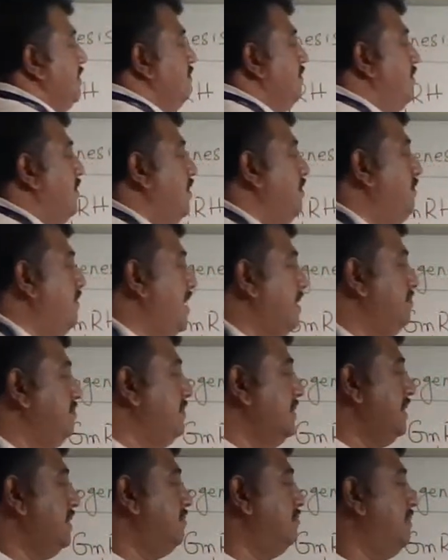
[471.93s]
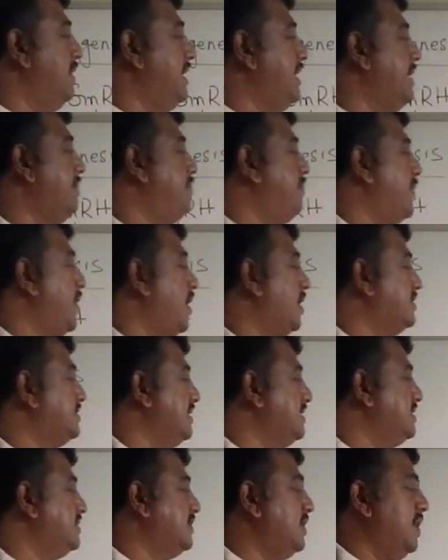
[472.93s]
ovum by a process
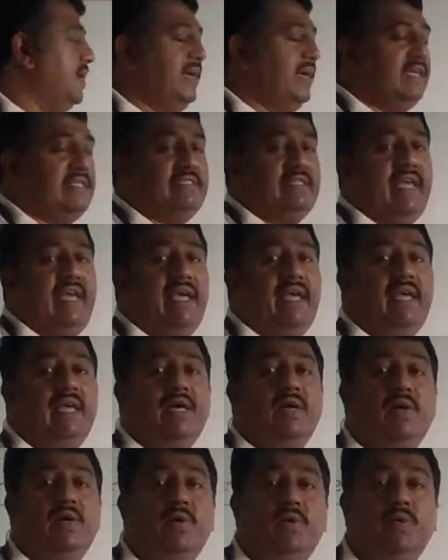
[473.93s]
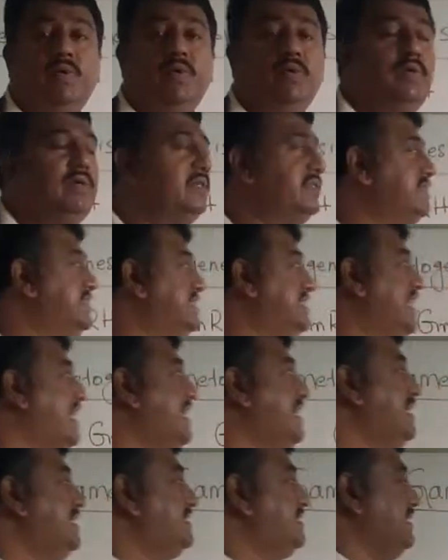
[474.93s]
called it as a
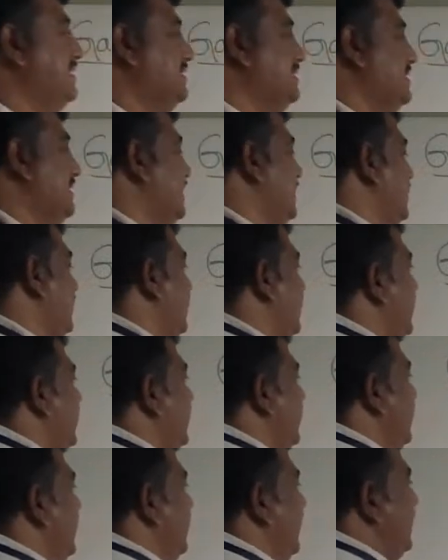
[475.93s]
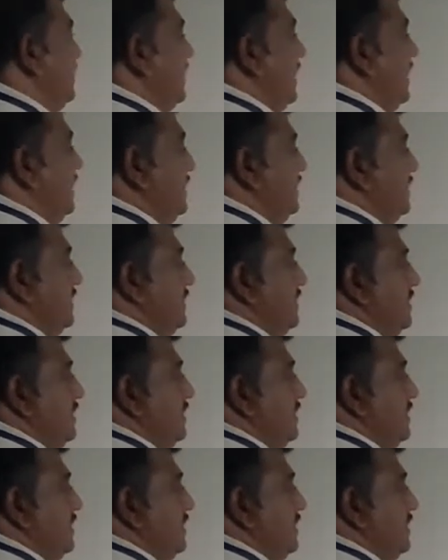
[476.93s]
oogenesis. In that,